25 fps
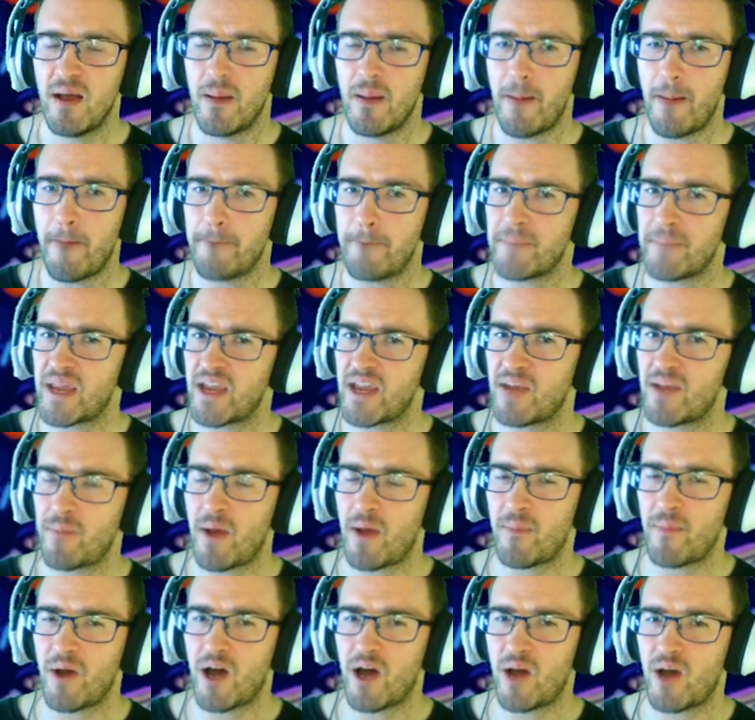me and
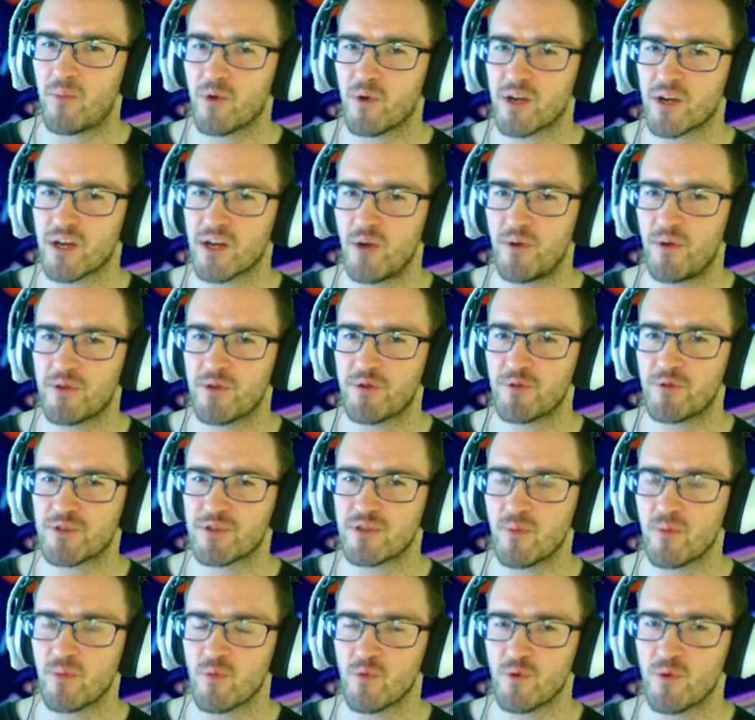my mom were going through
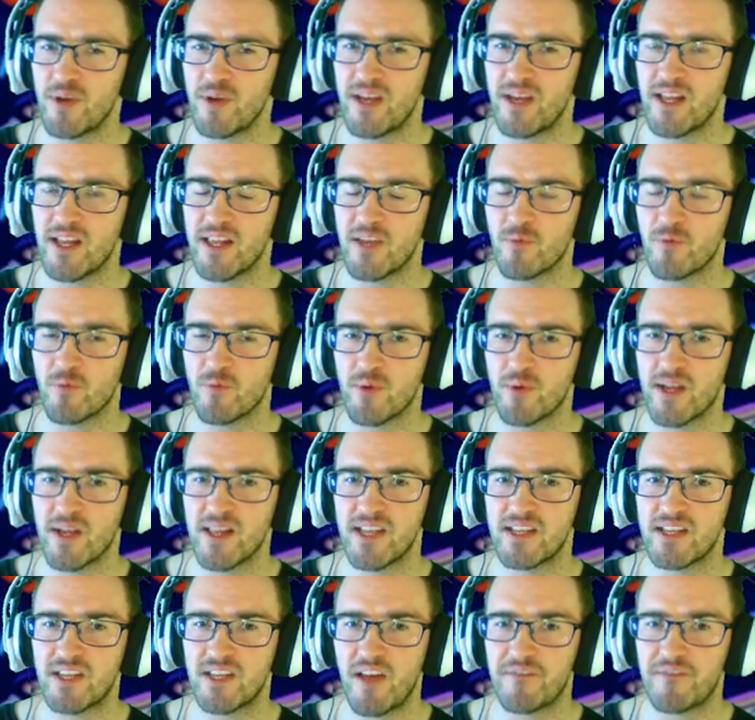some really,
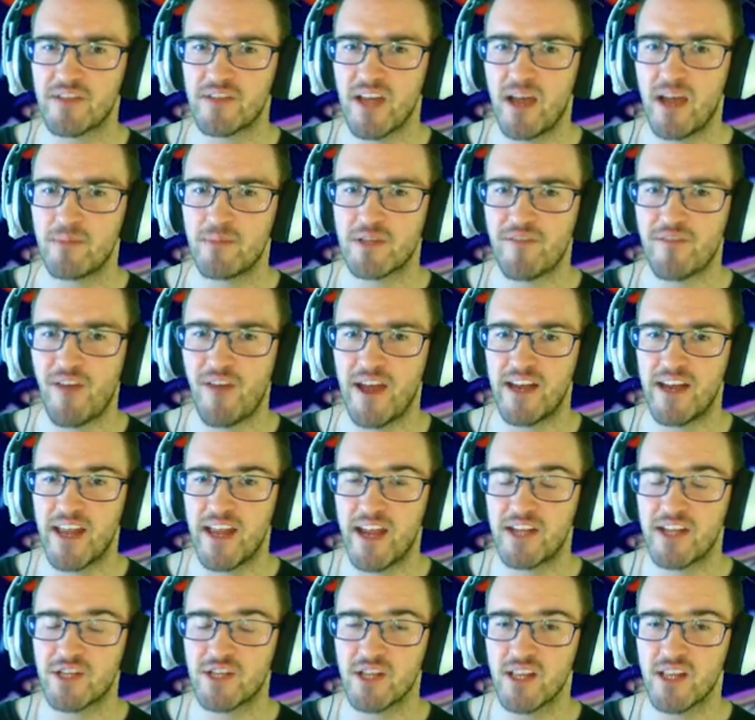really tough times
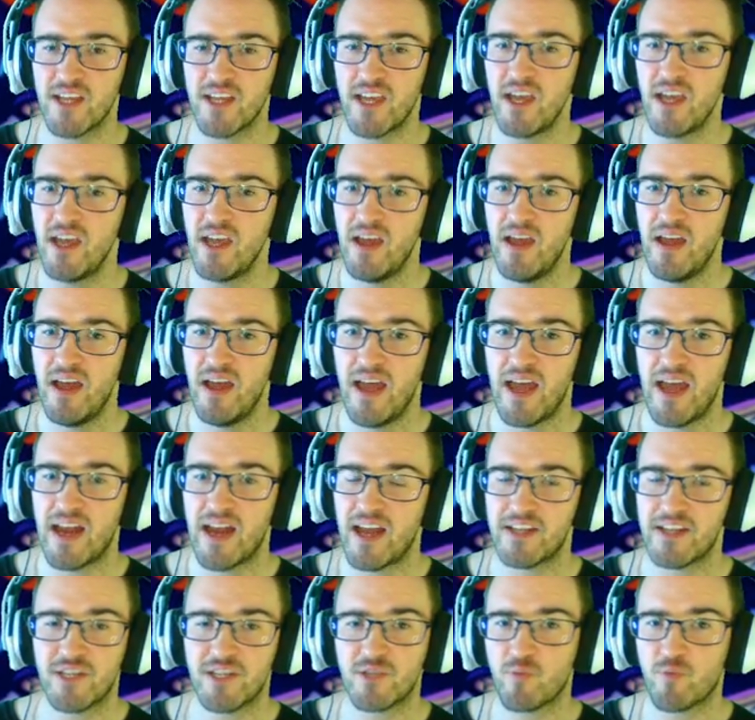financially, and
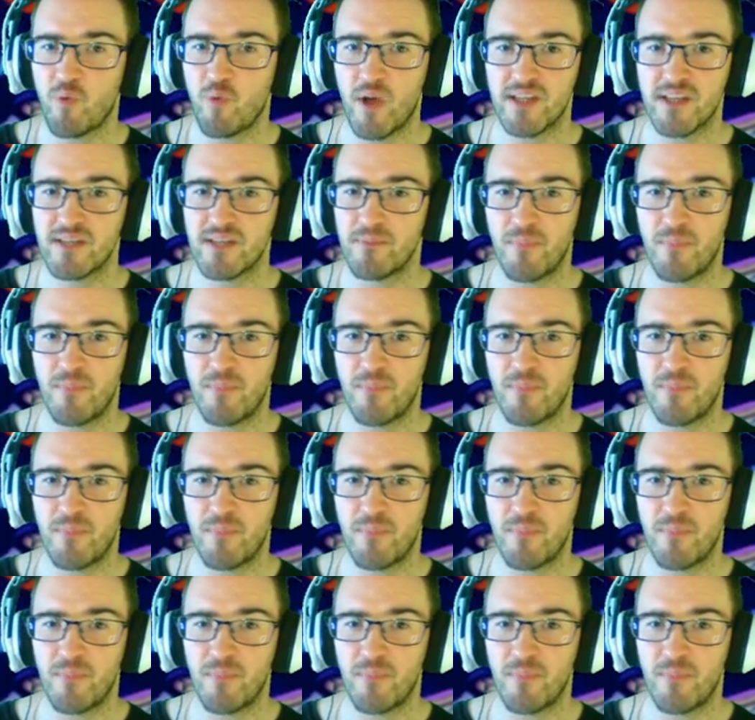I just wasn't